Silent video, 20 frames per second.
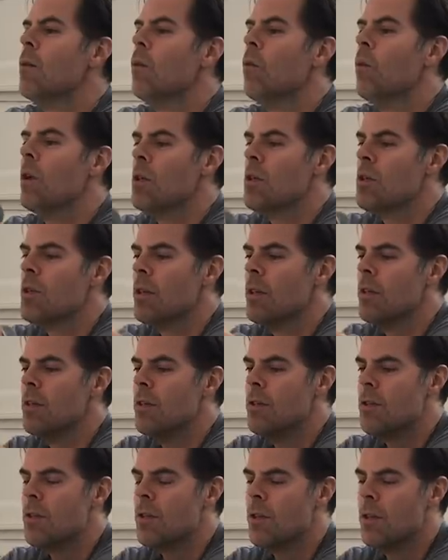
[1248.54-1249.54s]
Well, so
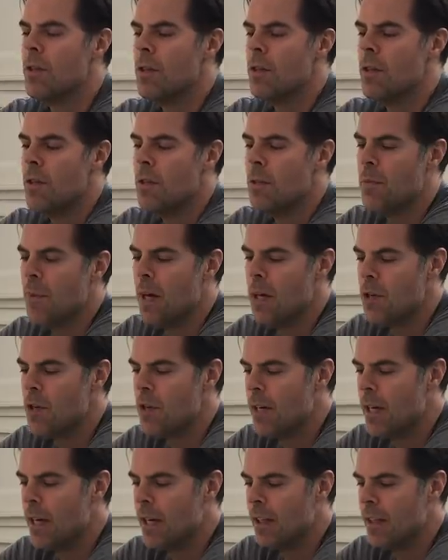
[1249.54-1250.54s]
so you
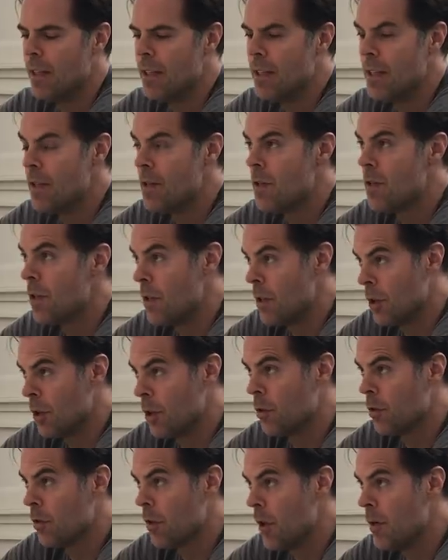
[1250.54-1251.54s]
mentioned LEDs. So
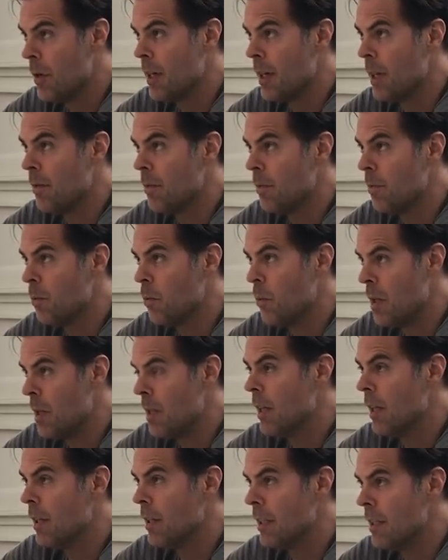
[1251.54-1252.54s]
you're growing
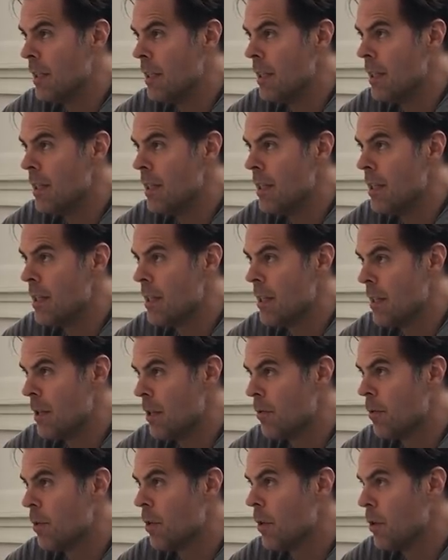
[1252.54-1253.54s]
with LEDs, and
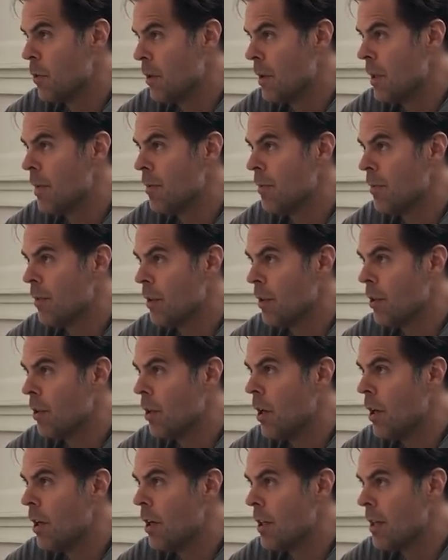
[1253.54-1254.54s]
you've grown with them for a
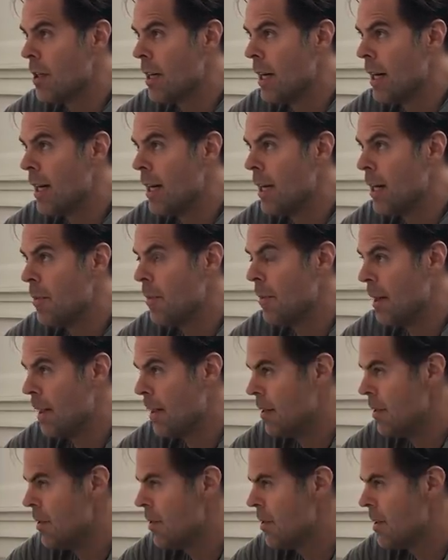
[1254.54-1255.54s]
long time,
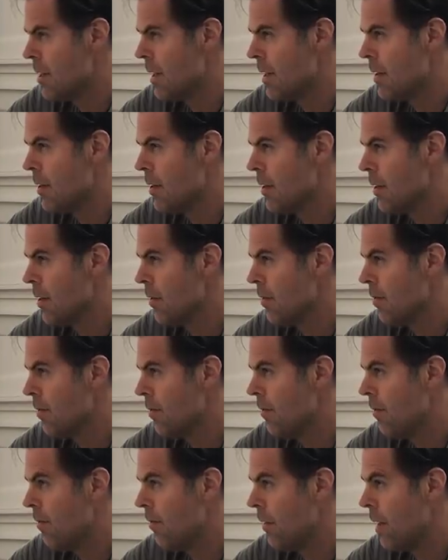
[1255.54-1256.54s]
and mm-hmm. you said you're
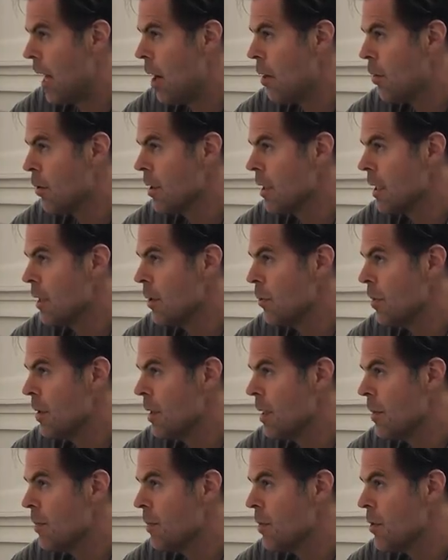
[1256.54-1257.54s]
flowering with
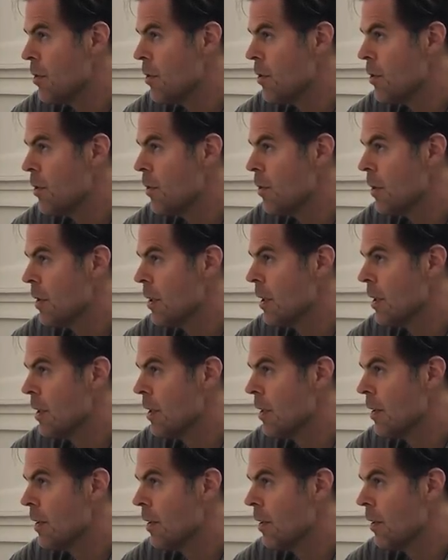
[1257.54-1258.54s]
them too,
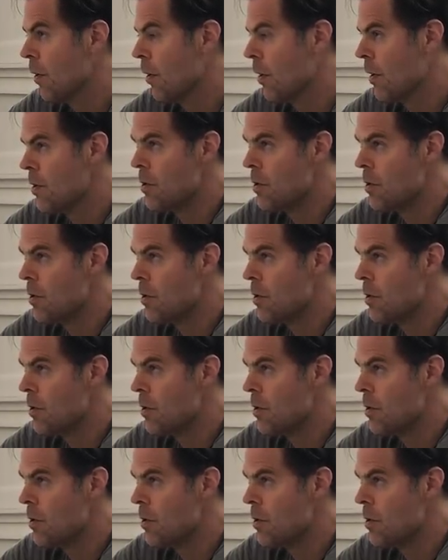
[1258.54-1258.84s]
or, or